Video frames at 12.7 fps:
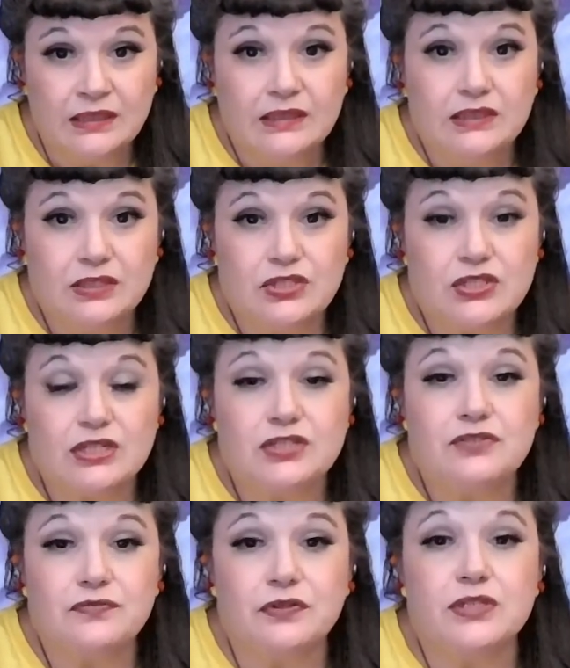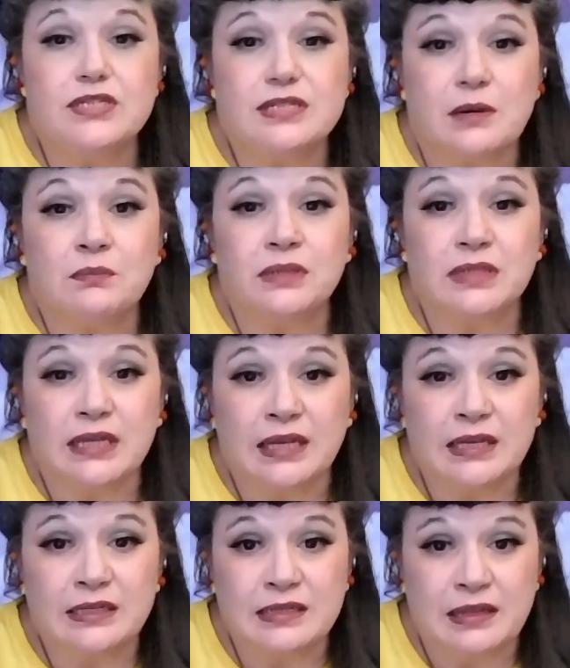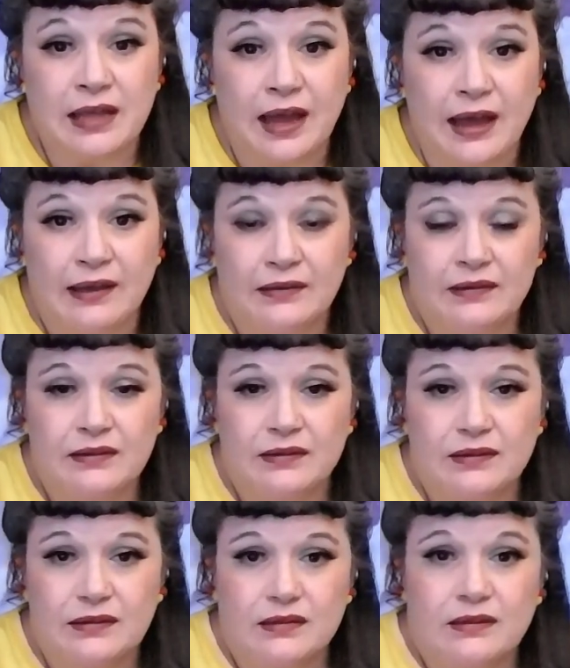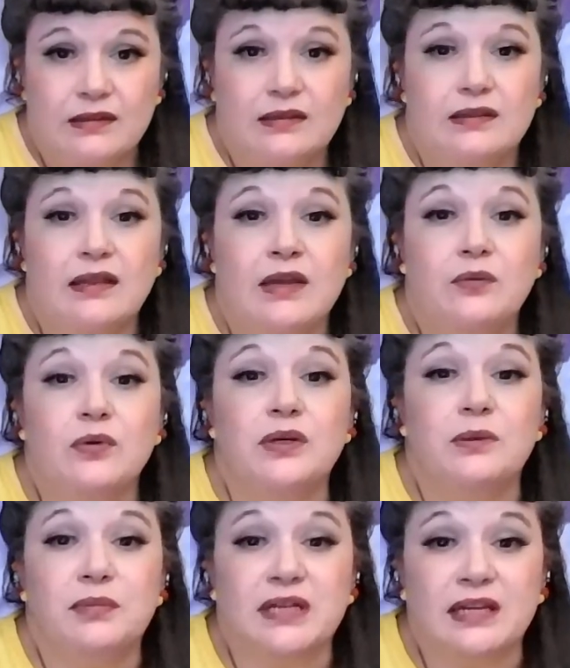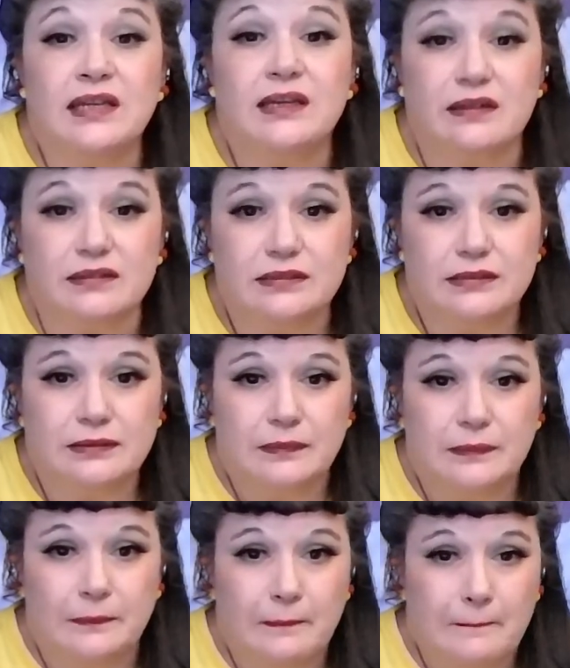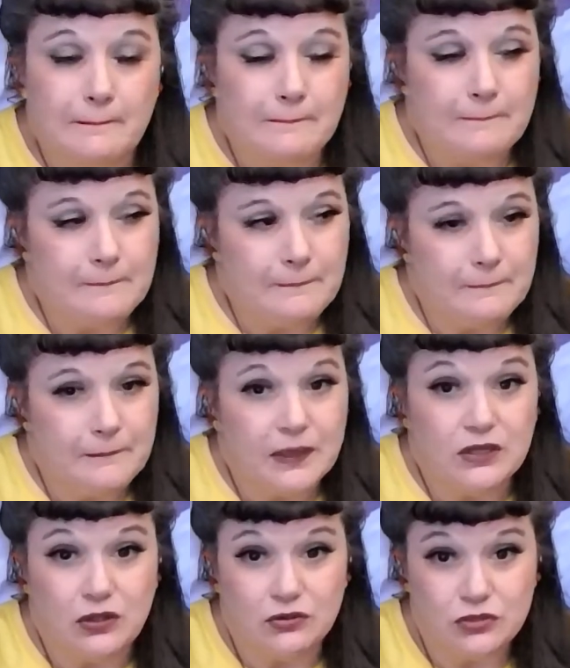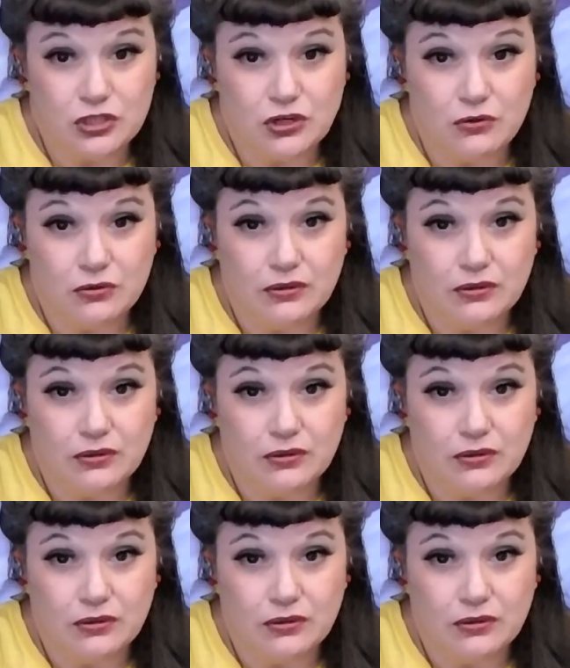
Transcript: just for stumbling into that, they would have been killed. No joke.